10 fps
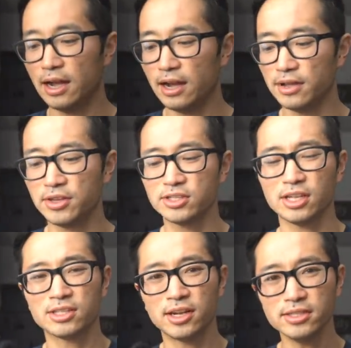
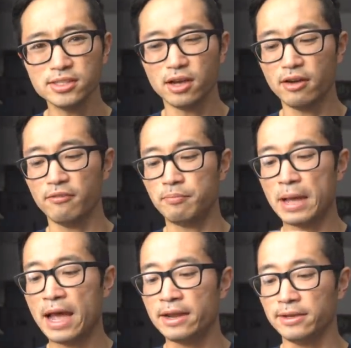There's tons of
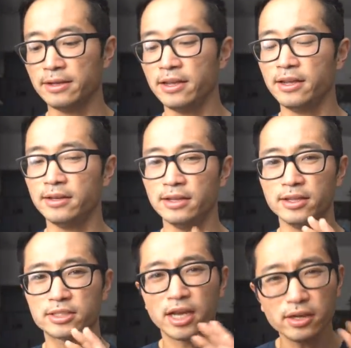padding, and
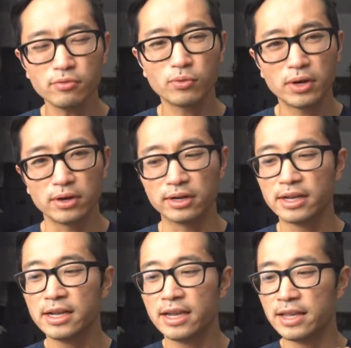it's kind of weird
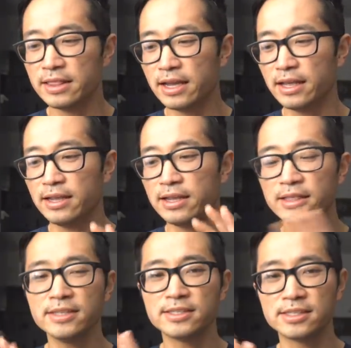in that
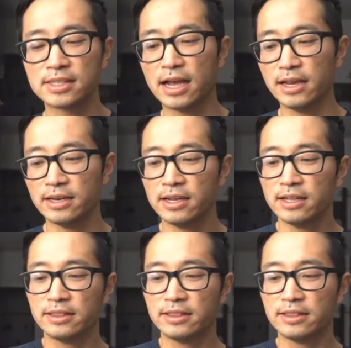in this design,